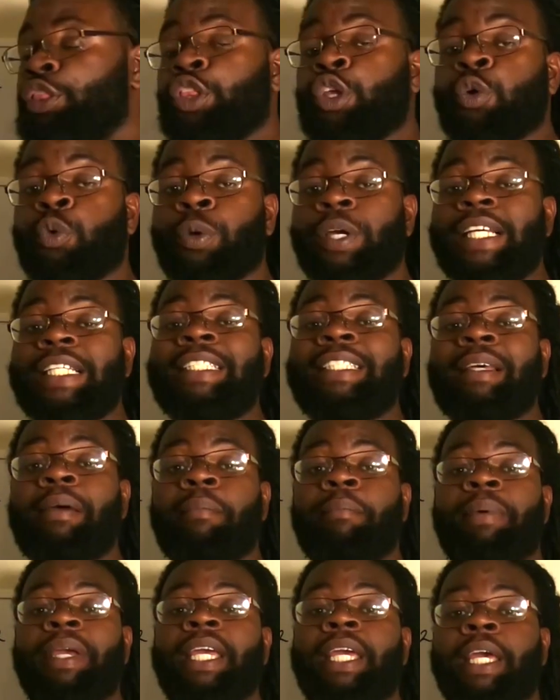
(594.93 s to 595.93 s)
The
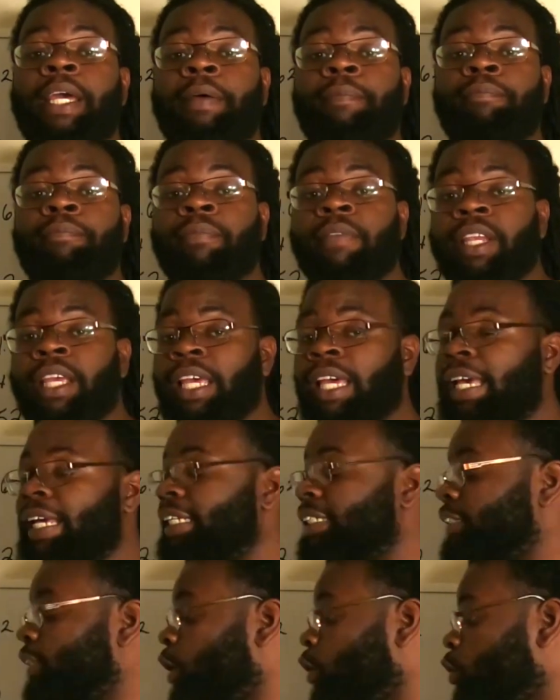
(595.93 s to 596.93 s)
reason being
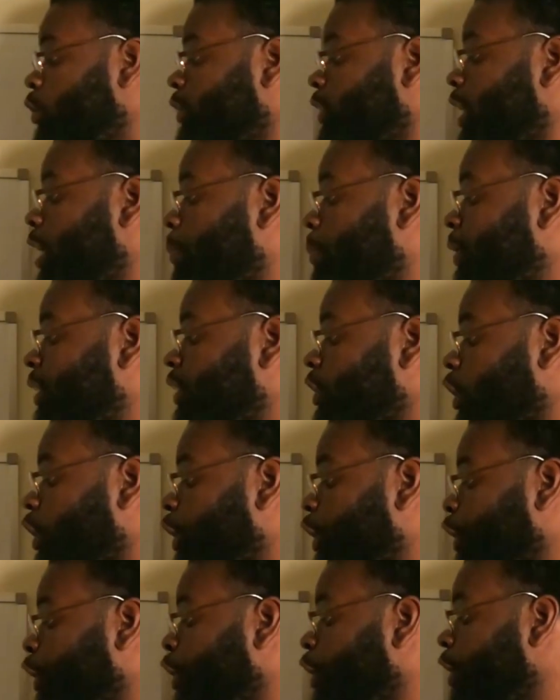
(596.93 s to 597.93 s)
is those companies are
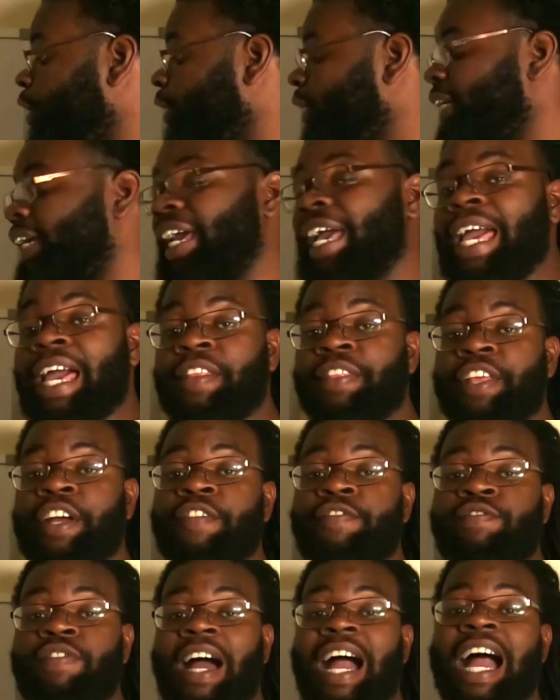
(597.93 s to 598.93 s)
currently at
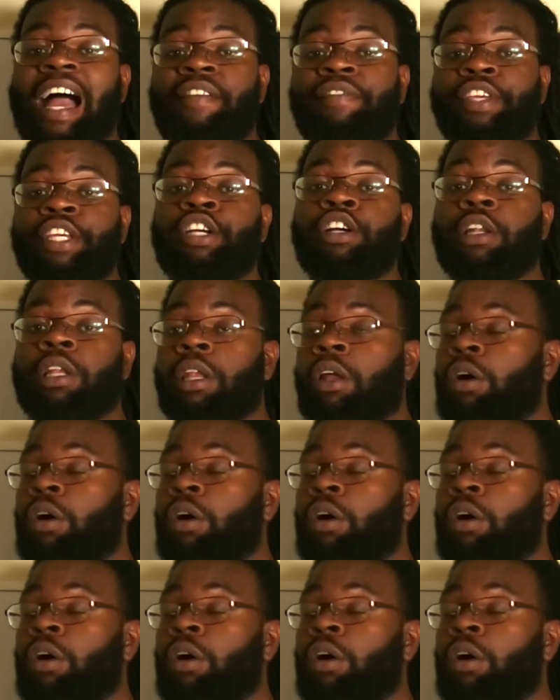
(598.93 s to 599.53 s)
their five-year